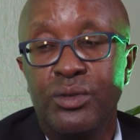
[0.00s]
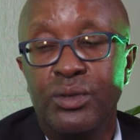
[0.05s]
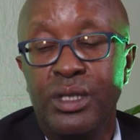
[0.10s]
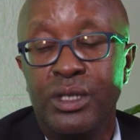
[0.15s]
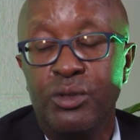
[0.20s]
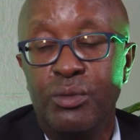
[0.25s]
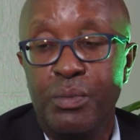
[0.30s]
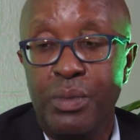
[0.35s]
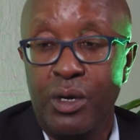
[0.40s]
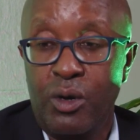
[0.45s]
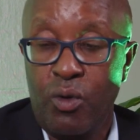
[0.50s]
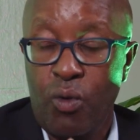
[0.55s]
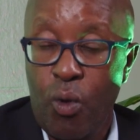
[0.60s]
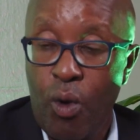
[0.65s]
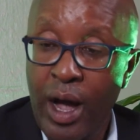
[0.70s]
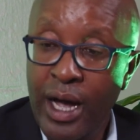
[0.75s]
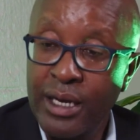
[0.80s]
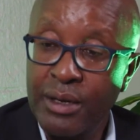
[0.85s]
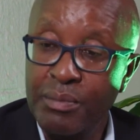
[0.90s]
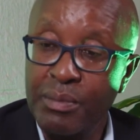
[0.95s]
You need to be
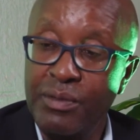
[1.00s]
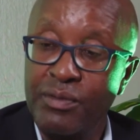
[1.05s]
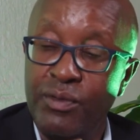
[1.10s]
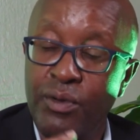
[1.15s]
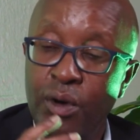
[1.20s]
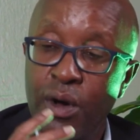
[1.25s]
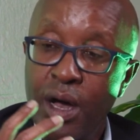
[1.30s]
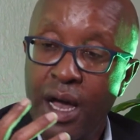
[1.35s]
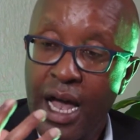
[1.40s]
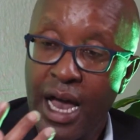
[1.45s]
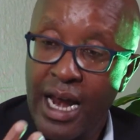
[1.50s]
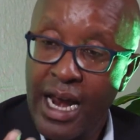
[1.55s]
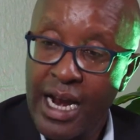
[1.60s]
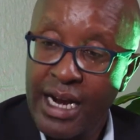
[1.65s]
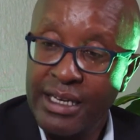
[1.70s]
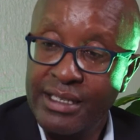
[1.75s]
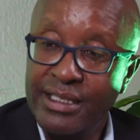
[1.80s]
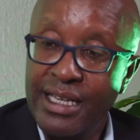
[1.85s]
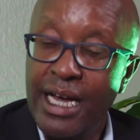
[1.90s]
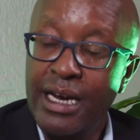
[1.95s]
quiet before and
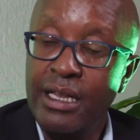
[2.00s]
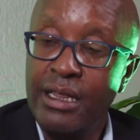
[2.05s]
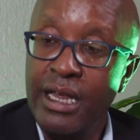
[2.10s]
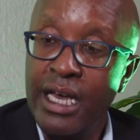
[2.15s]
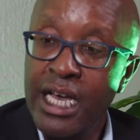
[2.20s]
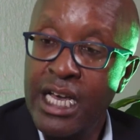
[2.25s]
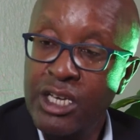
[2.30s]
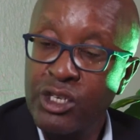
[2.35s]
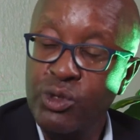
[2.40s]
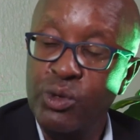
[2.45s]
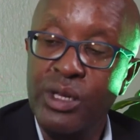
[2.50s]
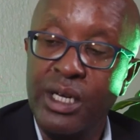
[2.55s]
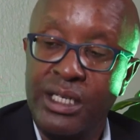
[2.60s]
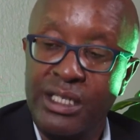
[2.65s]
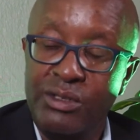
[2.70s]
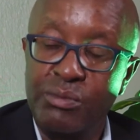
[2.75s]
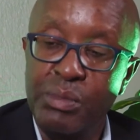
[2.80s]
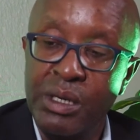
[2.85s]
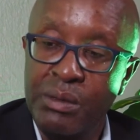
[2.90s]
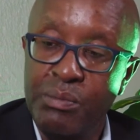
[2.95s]
understand the issue
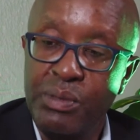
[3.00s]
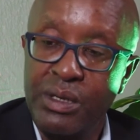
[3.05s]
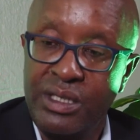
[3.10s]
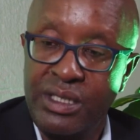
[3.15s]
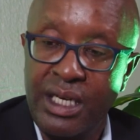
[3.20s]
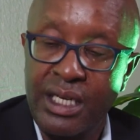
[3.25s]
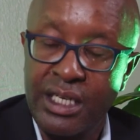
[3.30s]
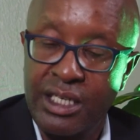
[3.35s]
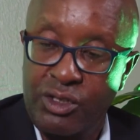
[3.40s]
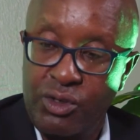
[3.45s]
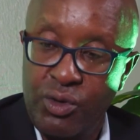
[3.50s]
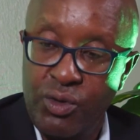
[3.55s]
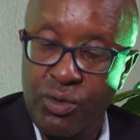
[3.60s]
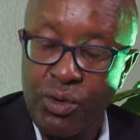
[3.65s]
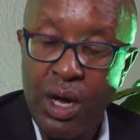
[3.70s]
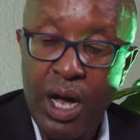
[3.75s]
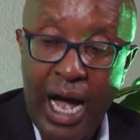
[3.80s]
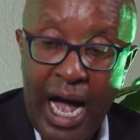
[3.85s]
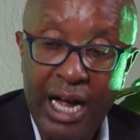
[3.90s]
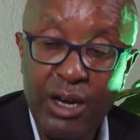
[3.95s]
that is being presented to
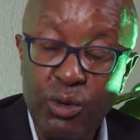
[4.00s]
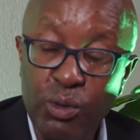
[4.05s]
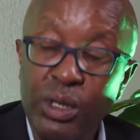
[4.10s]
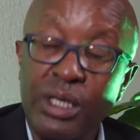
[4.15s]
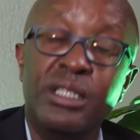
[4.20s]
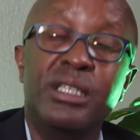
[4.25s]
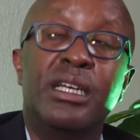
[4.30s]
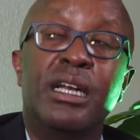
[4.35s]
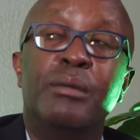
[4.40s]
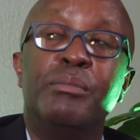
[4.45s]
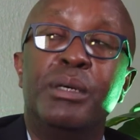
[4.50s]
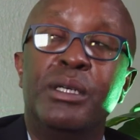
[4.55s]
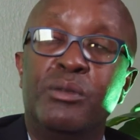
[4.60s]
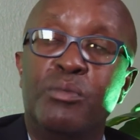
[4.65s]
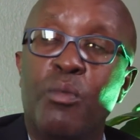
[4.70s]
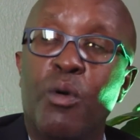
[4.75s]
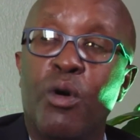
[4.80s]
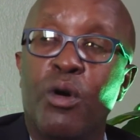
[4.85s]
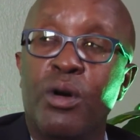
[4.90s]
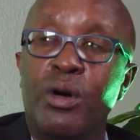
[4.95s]
you. I do listen a
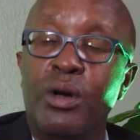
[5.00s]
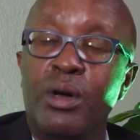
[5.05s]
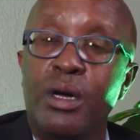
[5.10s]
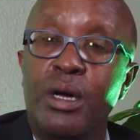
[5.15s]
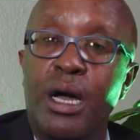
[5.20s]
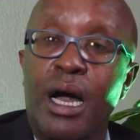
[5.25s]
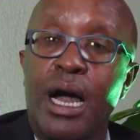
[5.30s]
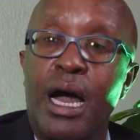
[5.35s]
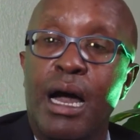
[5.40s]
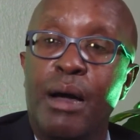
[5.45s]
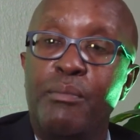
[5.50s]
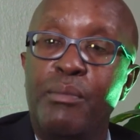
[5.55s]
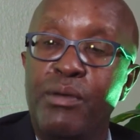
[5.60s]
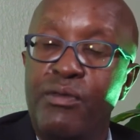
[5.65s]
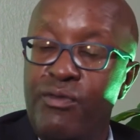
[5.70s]
bit more.